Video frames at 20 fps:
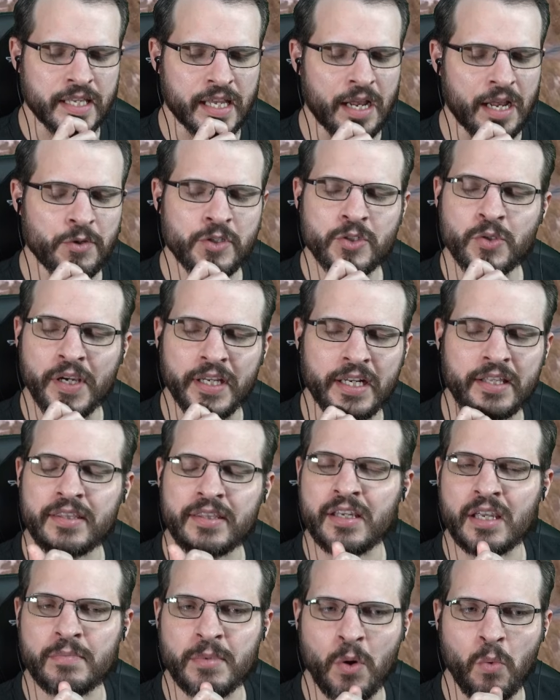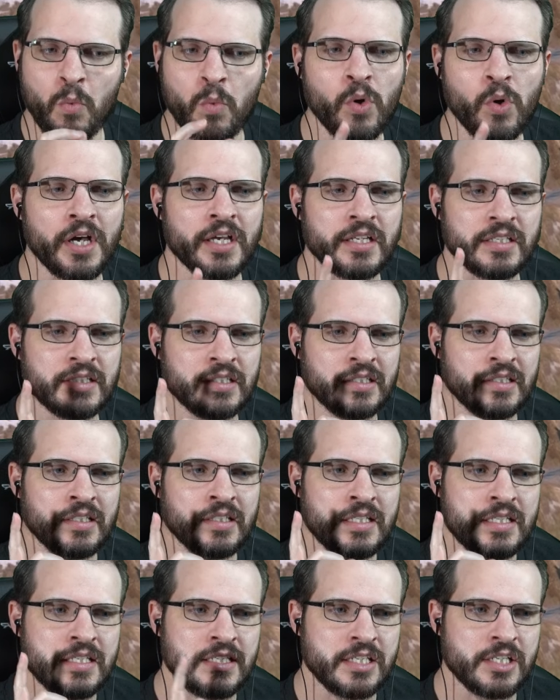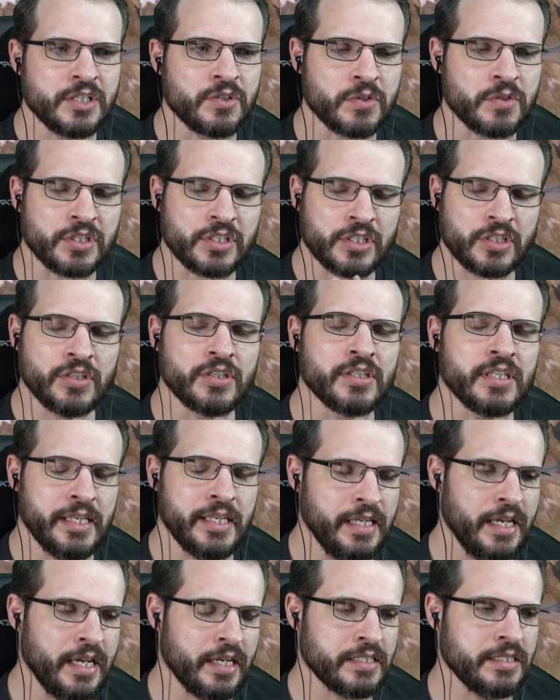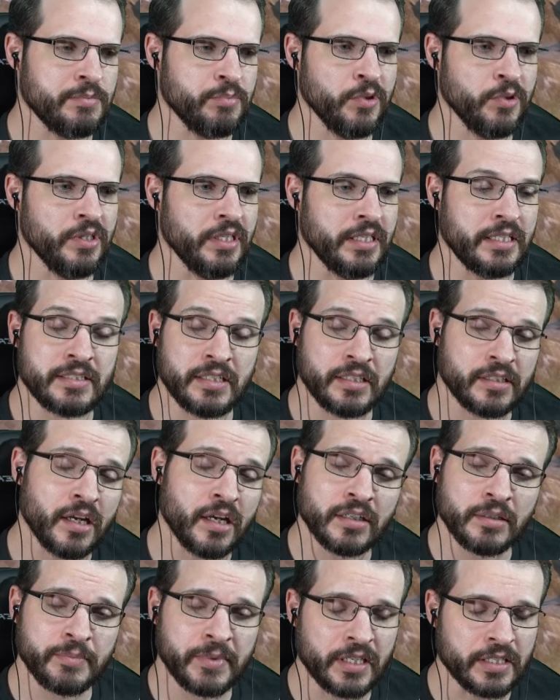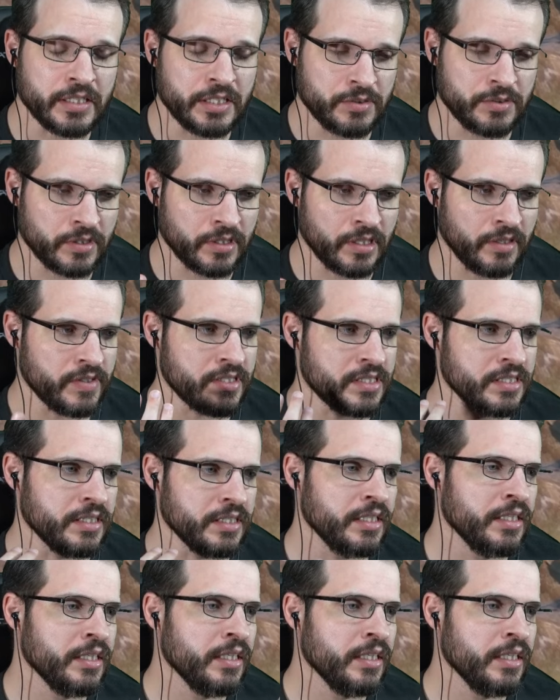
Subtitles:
I was trying to think about what districts could they actually put in, because they talked about a district, obviously.